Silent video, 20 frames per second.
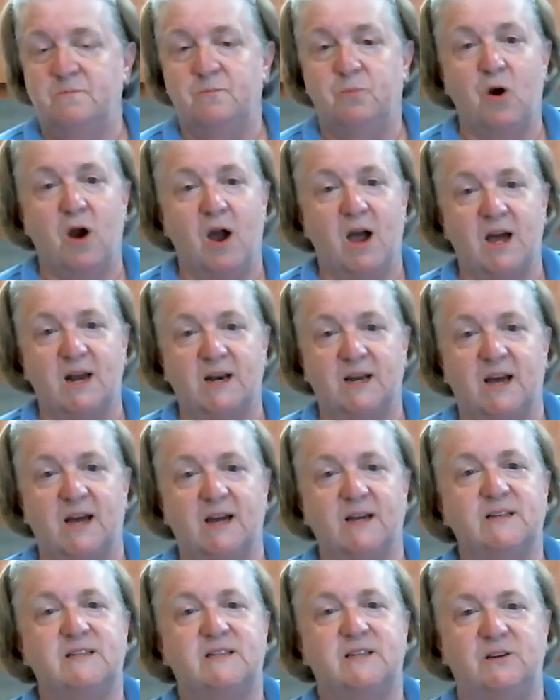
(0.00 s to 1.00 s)

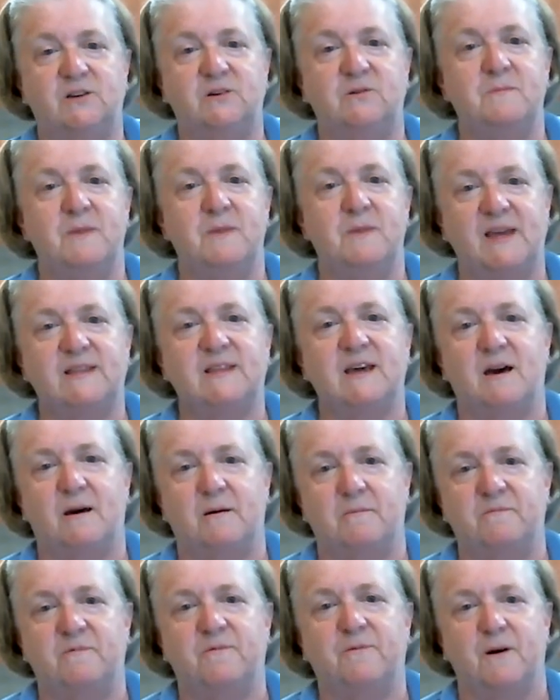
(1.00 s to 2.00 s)
product to make
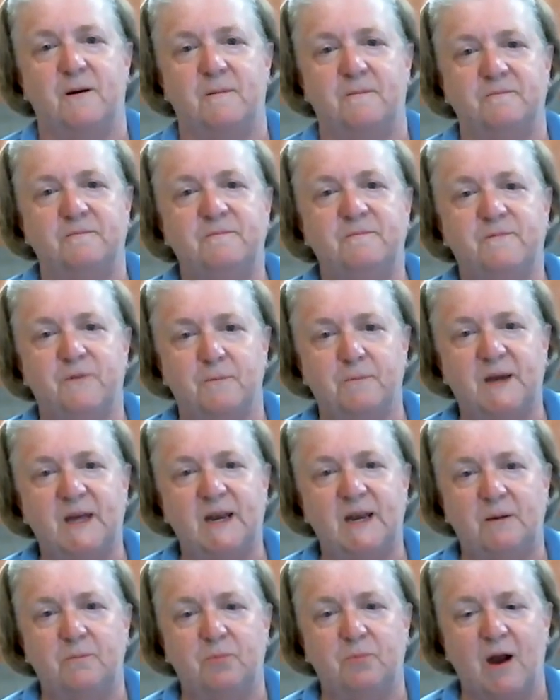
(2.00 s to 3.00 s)
them from
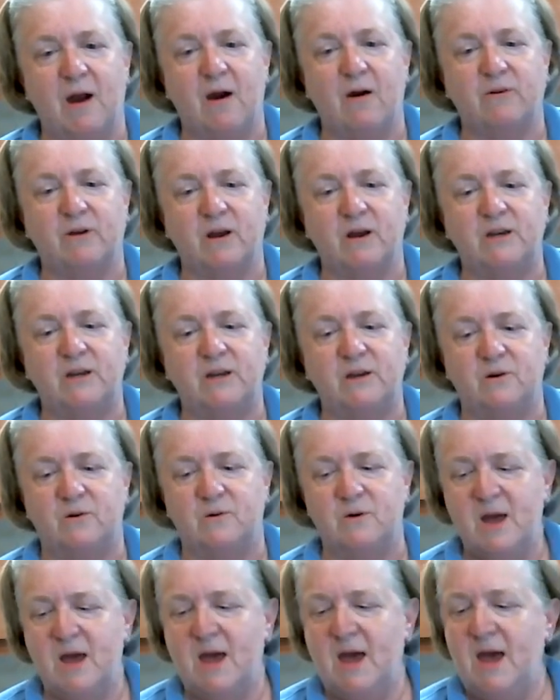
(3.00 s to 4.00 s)
getting brown on you,
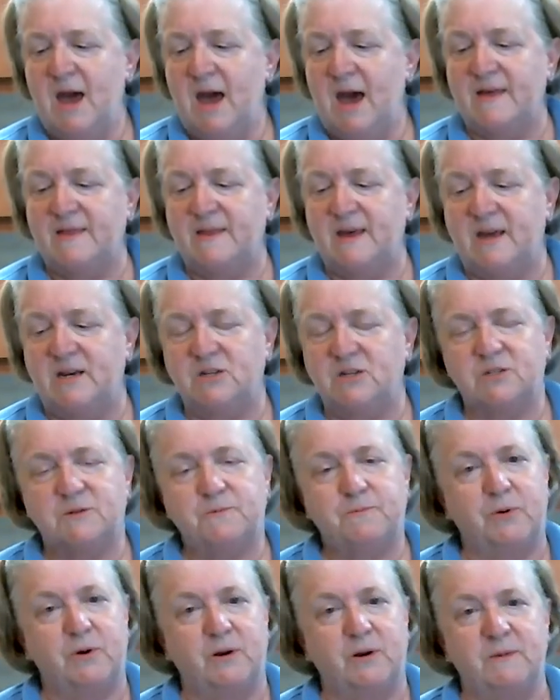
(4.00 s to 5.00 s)
and then
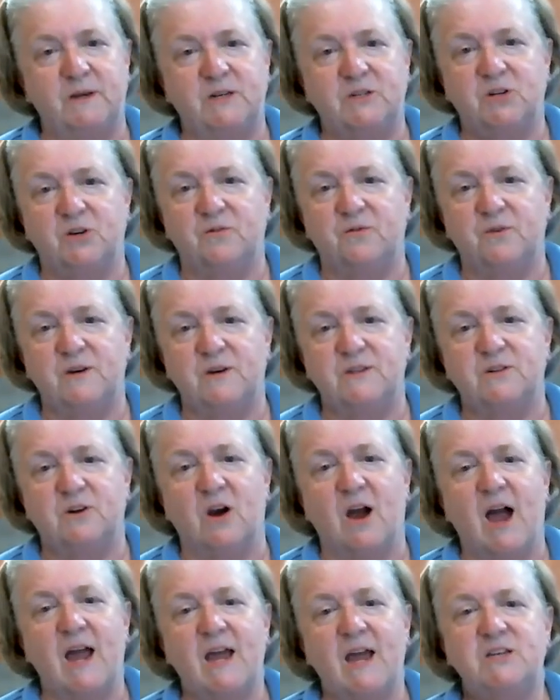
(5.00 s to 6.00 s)
just put them into your freezer.
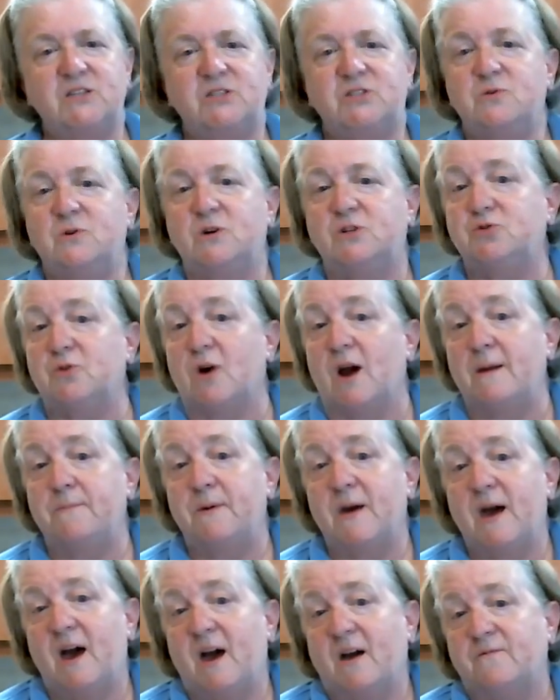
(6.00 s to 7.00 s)
I do a dry
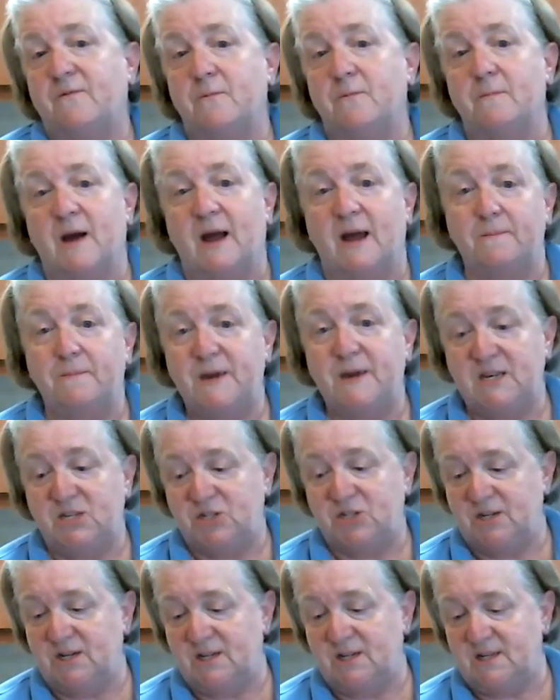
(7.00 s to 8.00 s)
pack for my
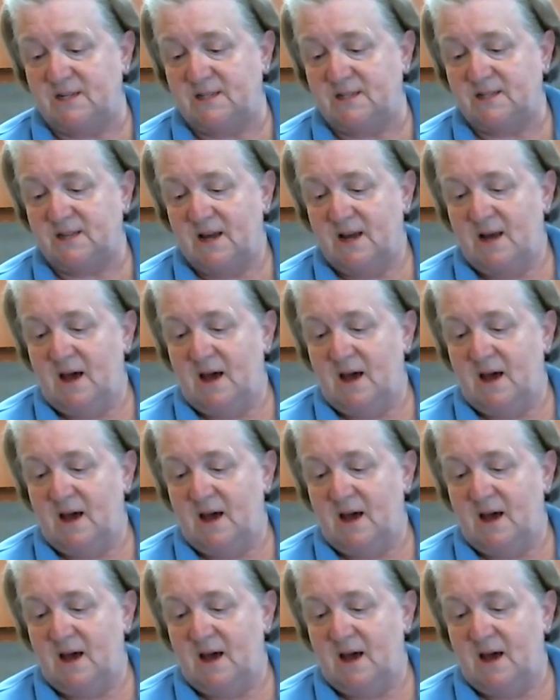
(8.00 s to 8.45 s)
peaches.